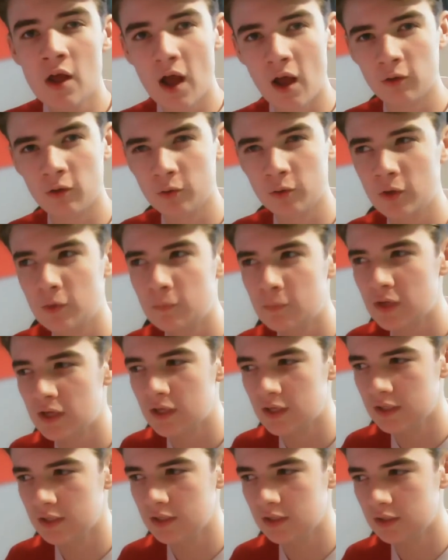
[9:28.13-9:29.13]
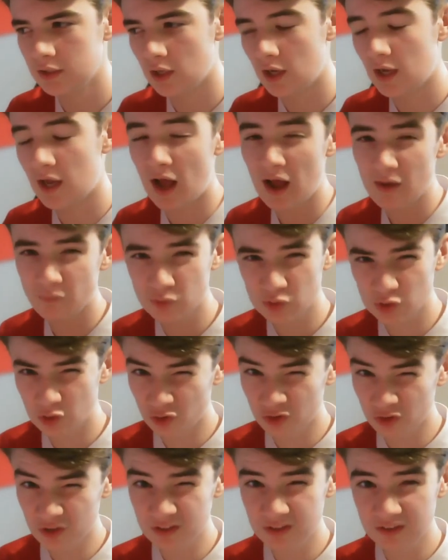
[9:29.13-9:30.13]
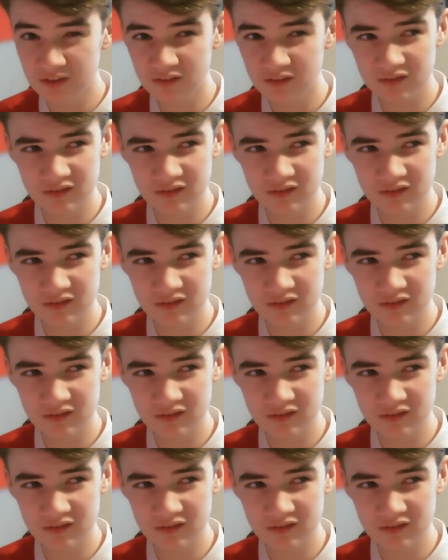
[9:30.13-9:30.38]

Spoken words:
I have recorded,